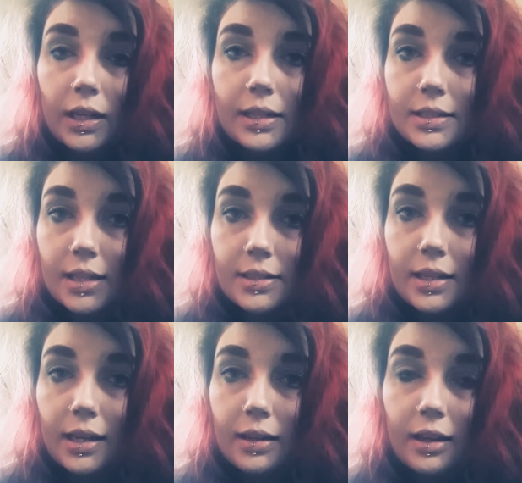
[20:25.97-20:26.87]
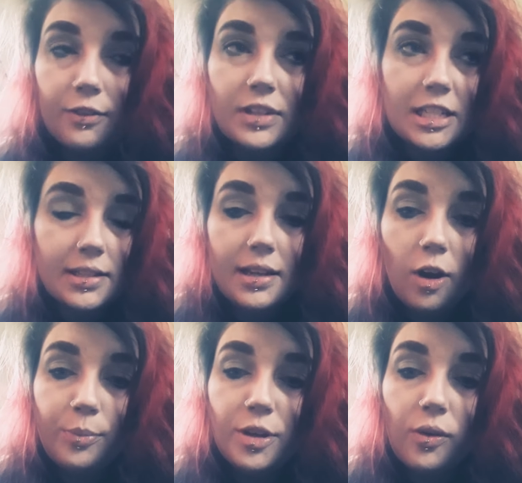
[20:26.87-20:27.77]
If it doesn't
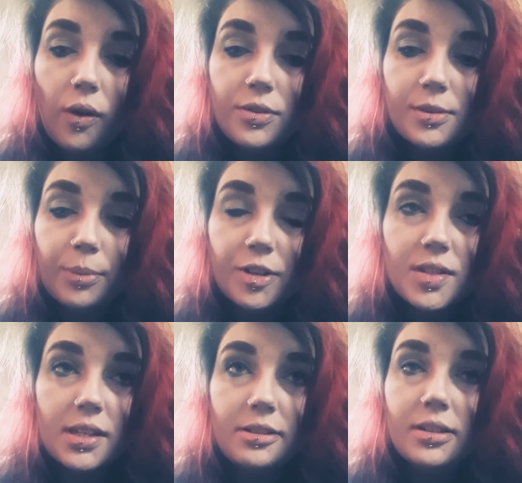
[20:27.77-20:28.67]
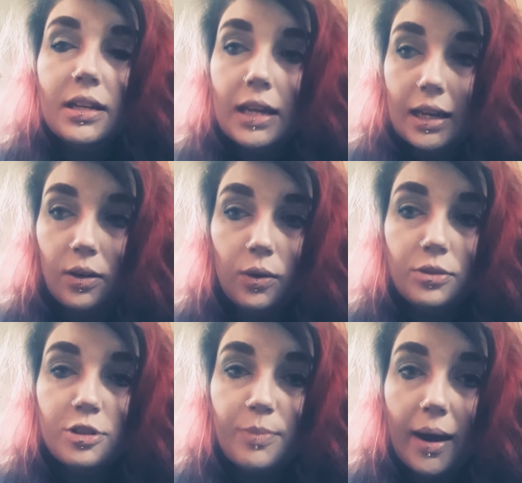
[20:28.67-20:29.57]
help you grow as a person and it
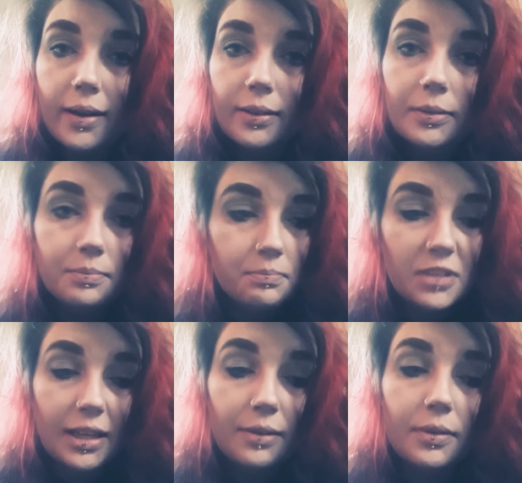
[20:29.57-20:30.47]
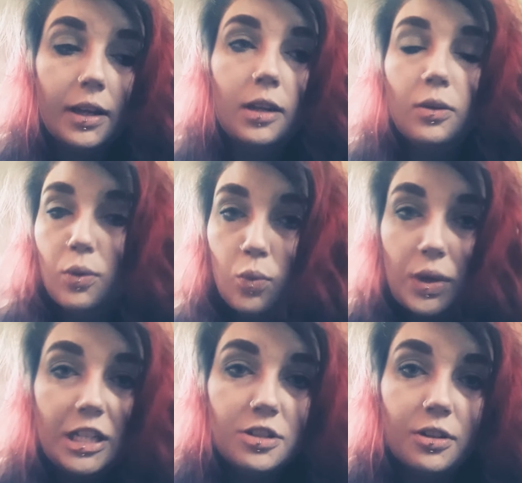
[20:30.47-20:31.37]
holds you back, get rid.
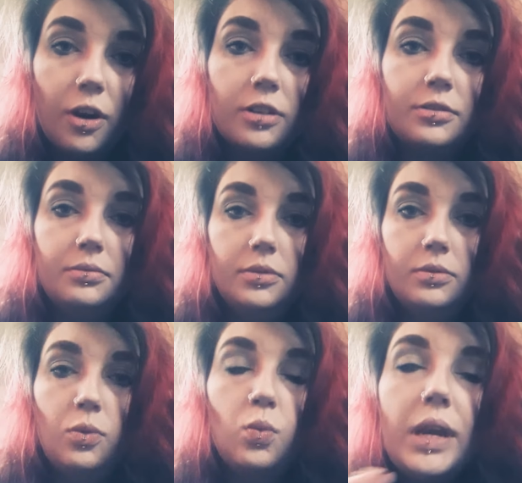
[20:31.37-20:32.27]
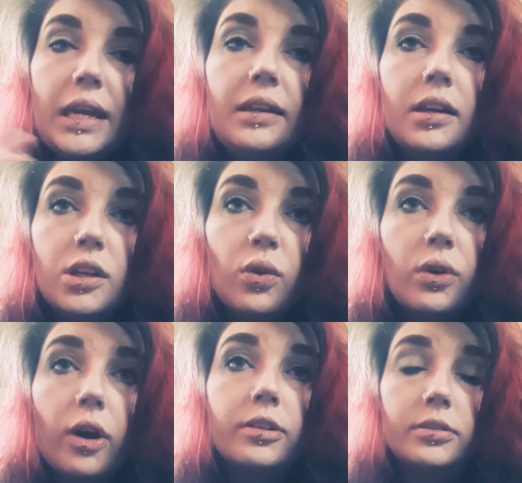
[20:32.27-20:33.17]
Weed your garden. Weed your
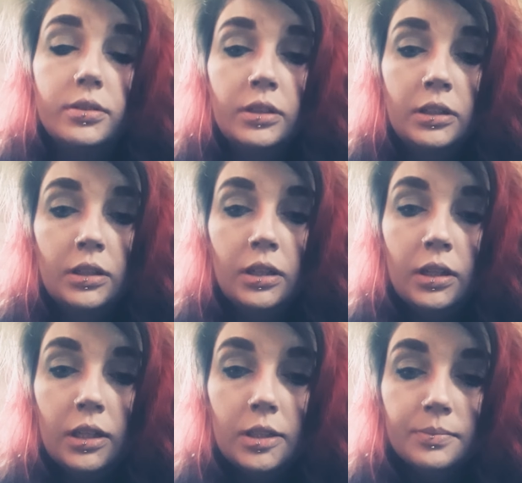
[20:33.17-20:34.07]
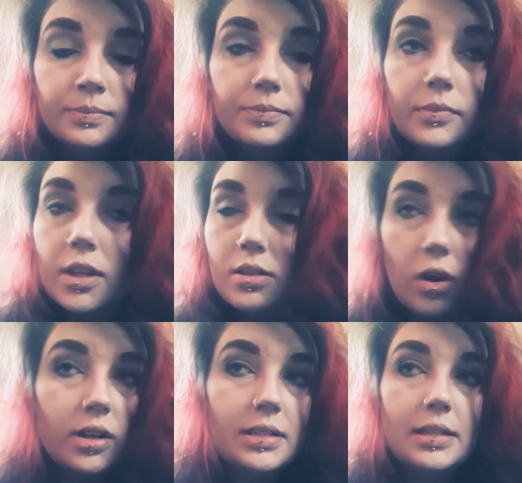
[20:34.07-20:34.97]
garden. As
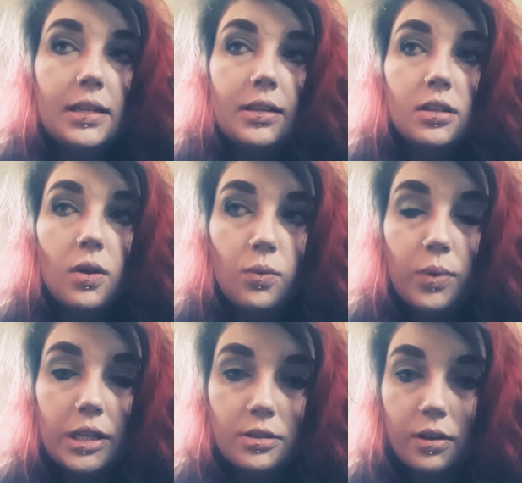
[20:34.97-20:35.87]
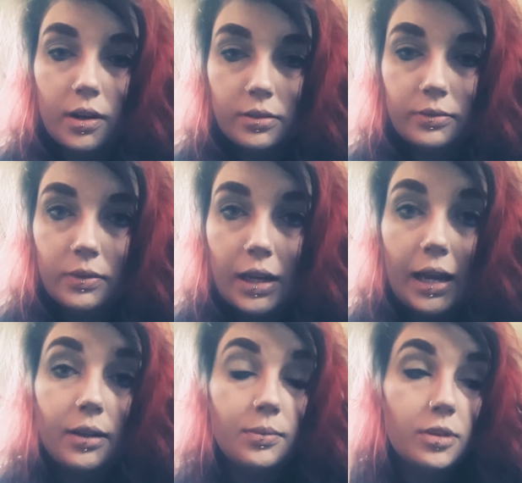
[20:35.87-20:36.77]
hard as it is, weed your garden.
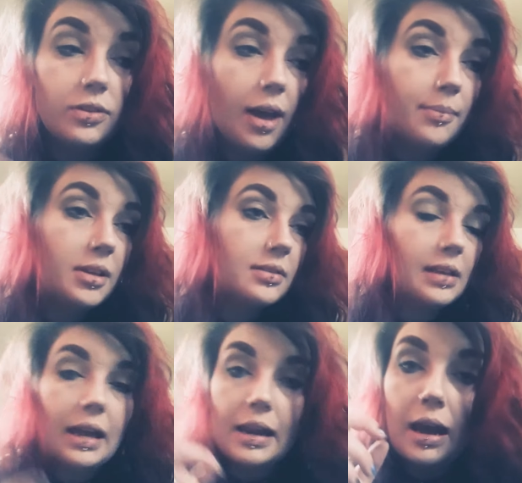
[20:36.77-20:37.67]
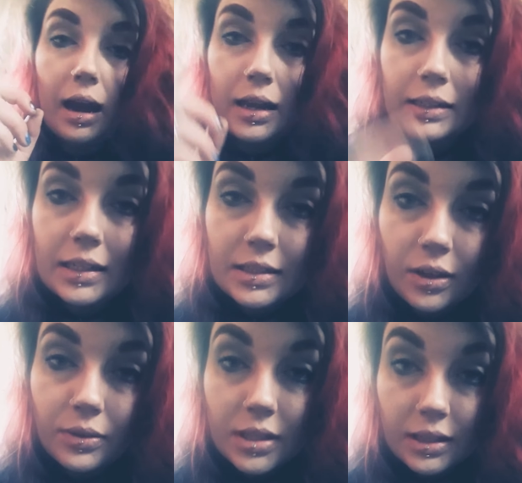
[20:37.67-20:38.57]
And with that being said, I need to
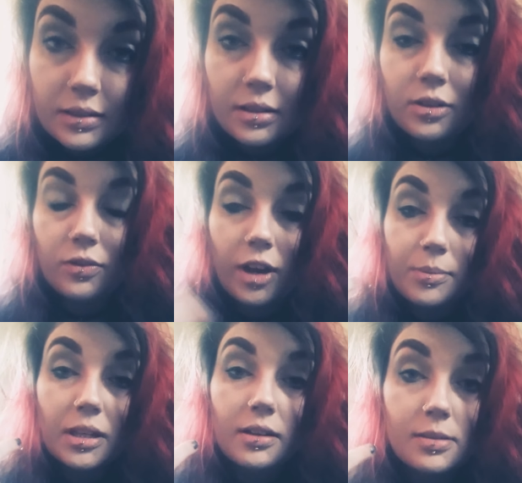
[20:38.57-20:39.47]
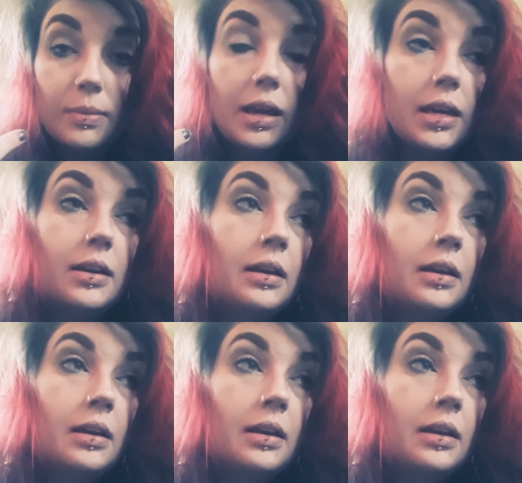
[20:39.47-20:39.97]
go take a Sudafed because my